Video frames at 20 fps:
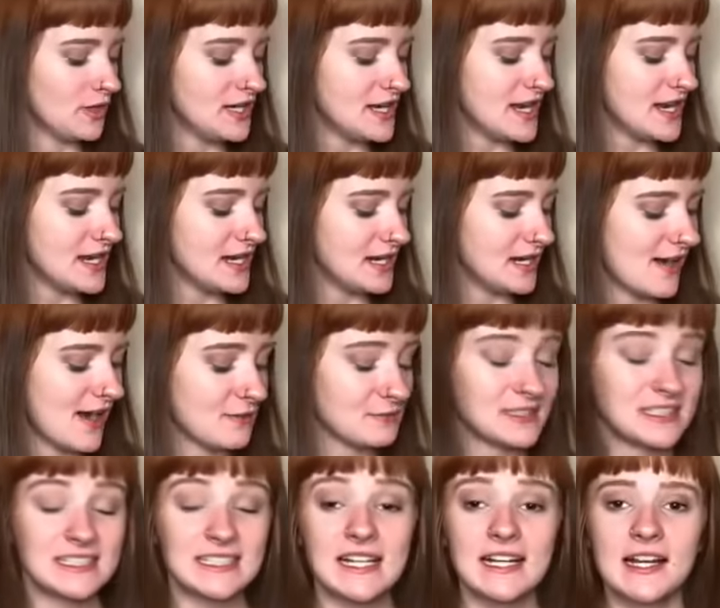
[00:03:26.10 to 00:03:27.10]
One day, I'm
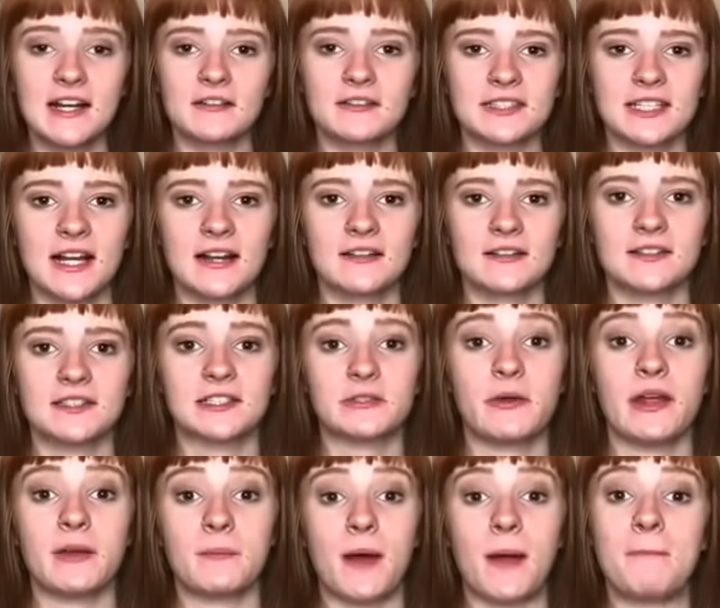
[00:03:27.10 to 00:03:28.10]
sitting outside on the
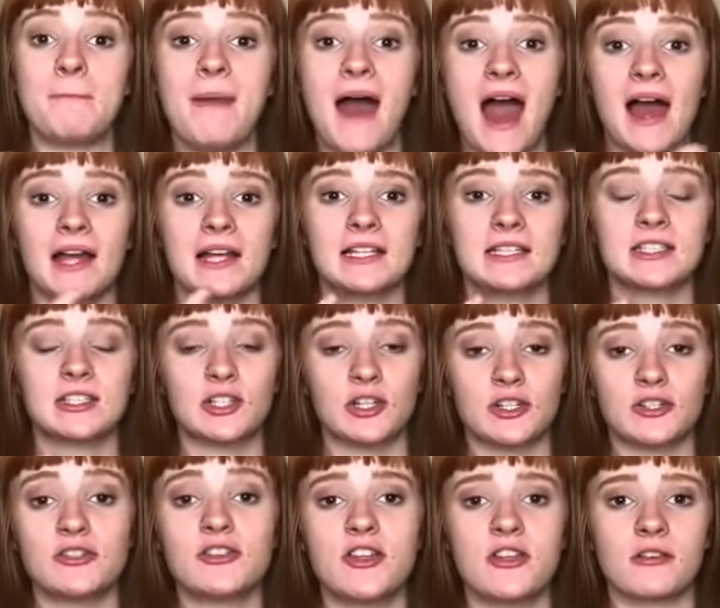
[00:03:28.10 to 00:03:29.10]
swing, and my back is
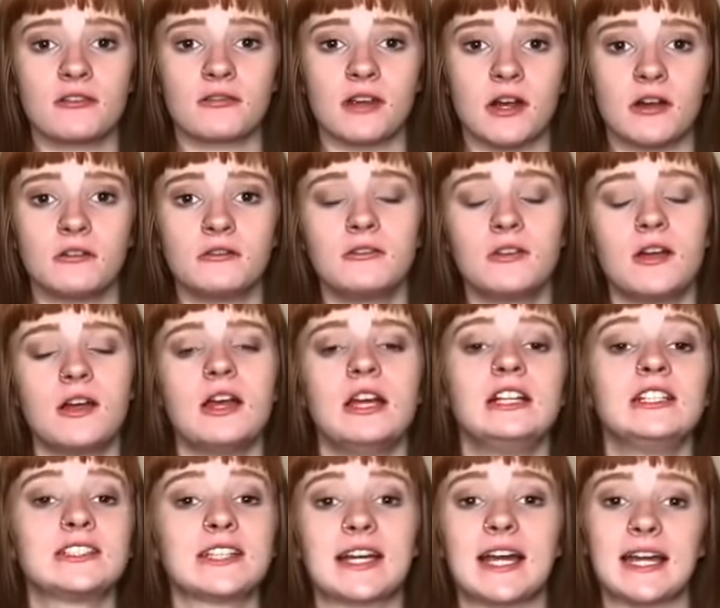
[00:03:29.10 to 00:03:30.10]
turned to the road.
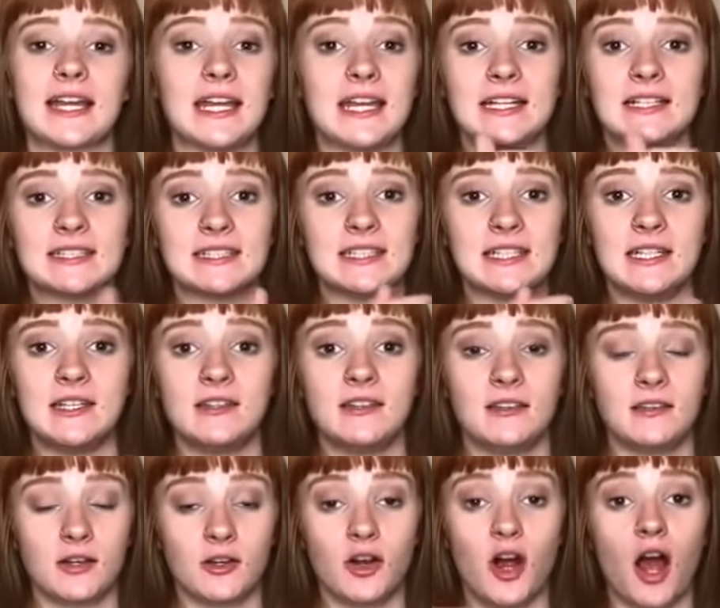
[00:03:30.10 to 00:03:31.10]
It's like I can't
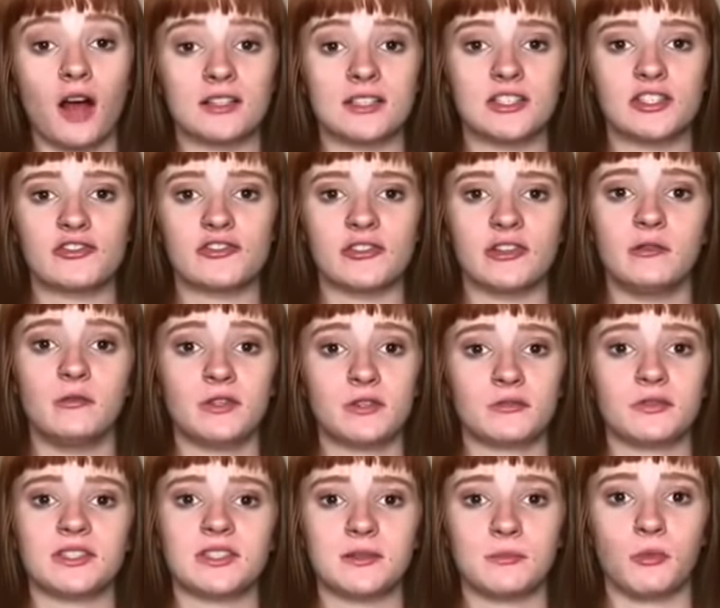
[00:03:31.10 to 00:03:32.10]
see across the street,
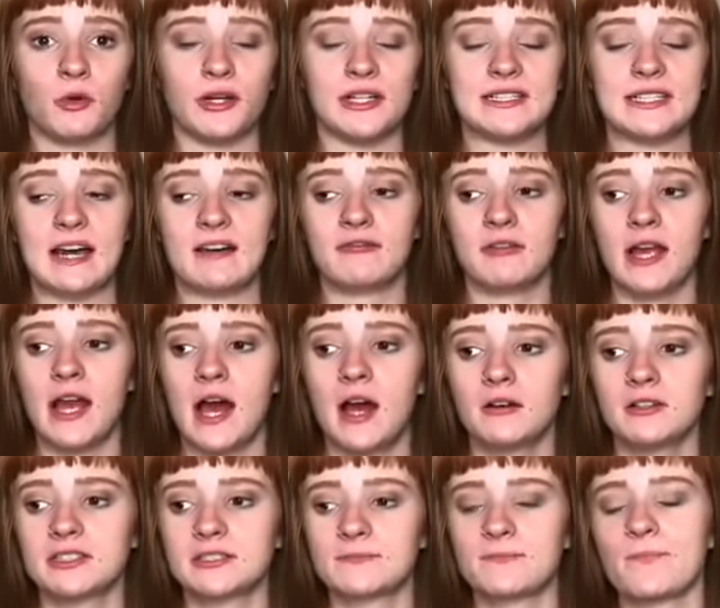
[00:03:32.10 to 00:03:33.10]
which was the boys' halfway
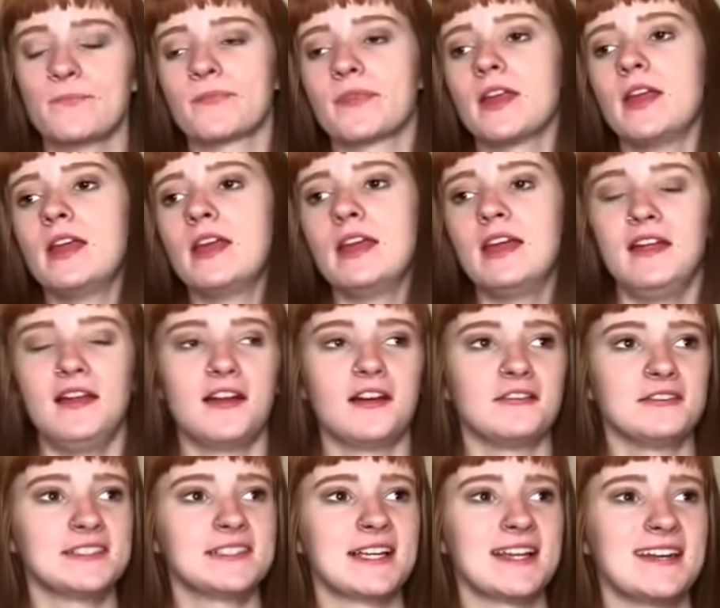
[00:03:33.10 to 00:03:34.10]
house. And
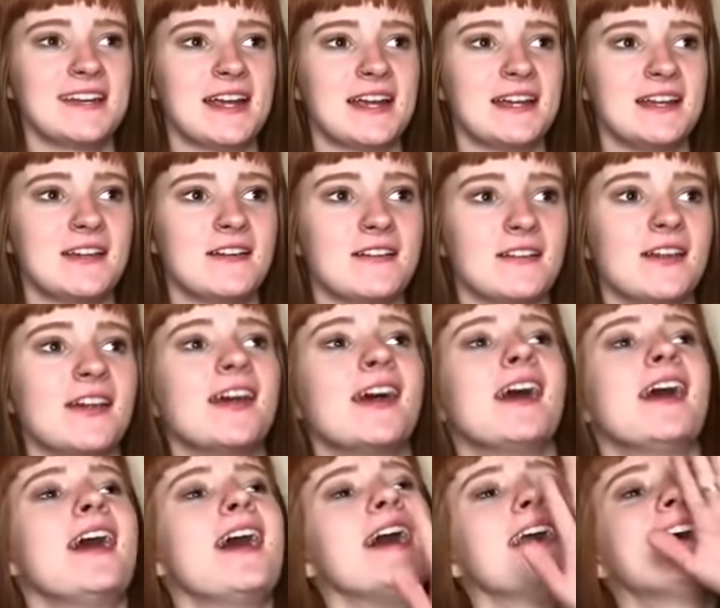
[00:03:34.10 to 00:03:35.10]
all of a sudden, I hear,
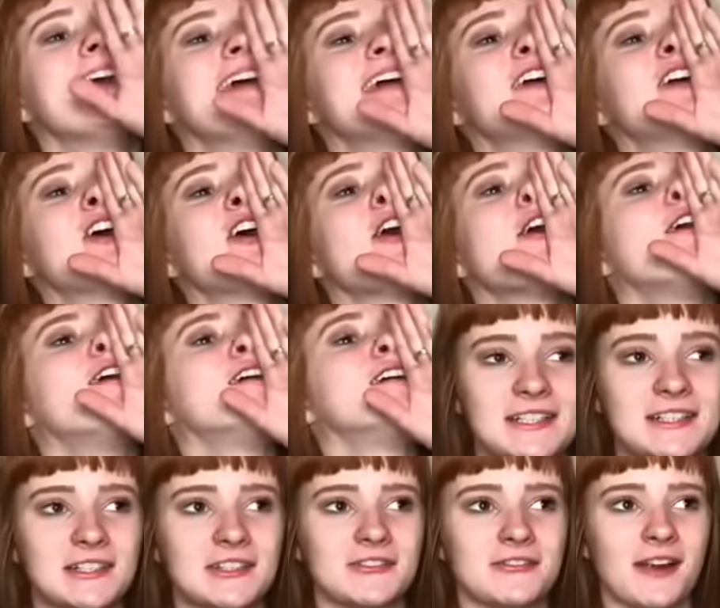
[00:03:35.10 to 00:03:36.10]
hey, girl! I
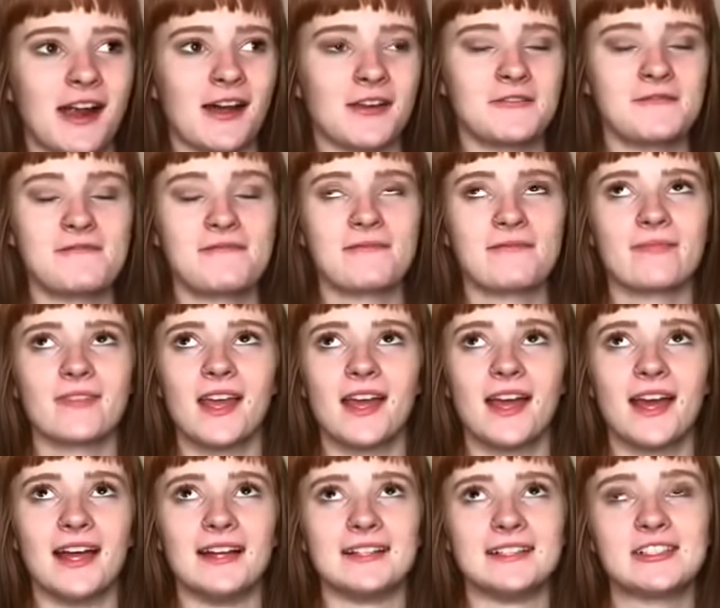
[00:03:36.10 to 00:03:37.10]
turn around,
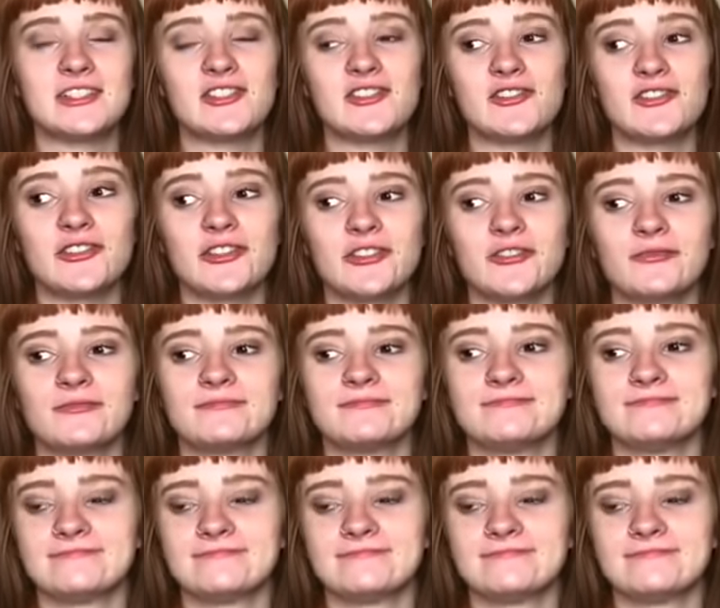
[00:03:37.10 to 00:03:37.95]
and it's true.